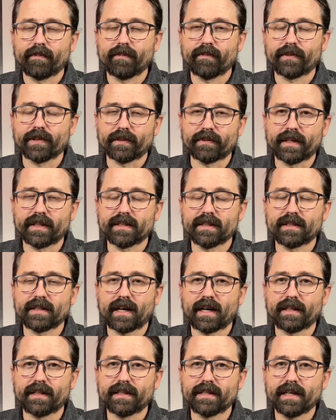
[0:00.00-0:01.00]
for the reasons I
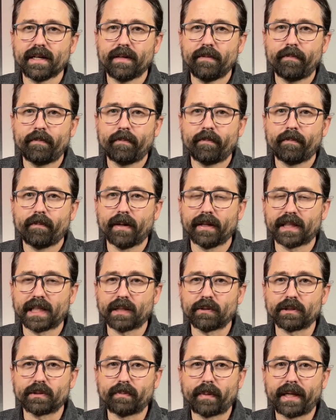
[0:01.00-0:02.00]
already said, but
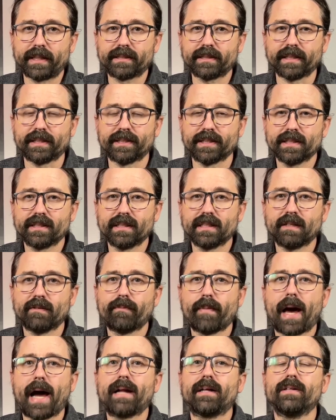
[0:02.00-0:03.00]
there was basically just enough
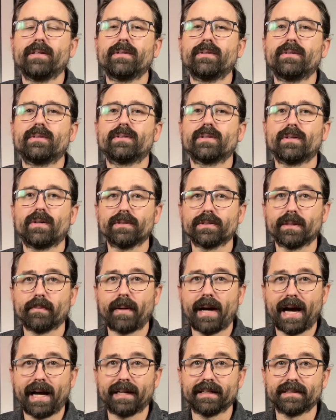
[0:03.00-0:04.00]
pad glue to hold the
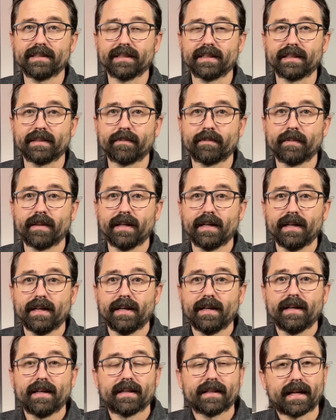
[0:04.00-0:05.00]
pad it's in.
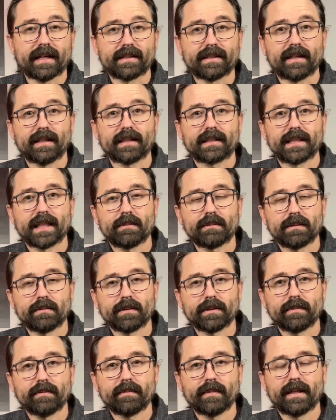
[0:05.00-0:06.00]
That's
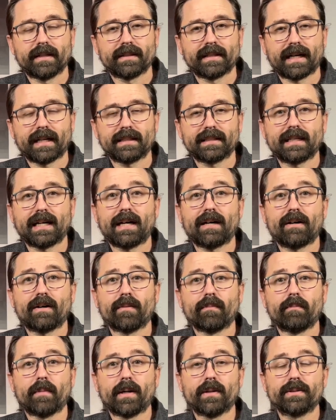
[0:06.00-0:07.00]
unacceptable, and that's
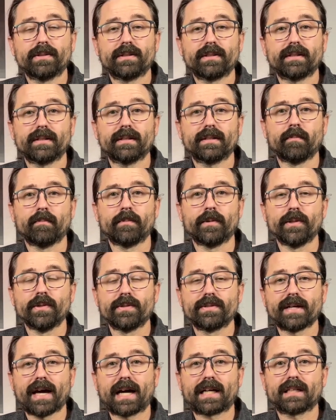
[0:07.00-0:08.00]
how most new
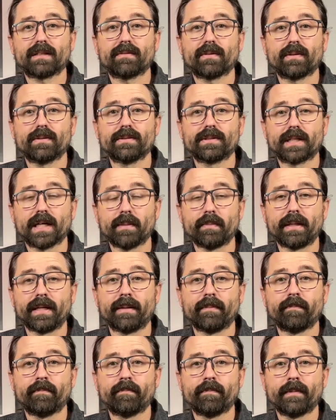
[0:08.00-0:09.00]
saxophones come
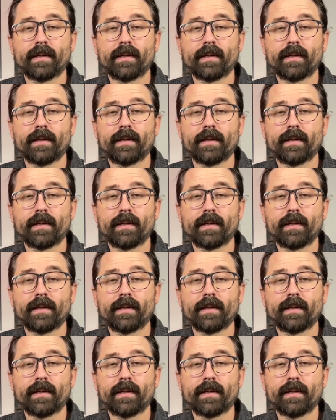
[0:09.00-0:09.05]
in,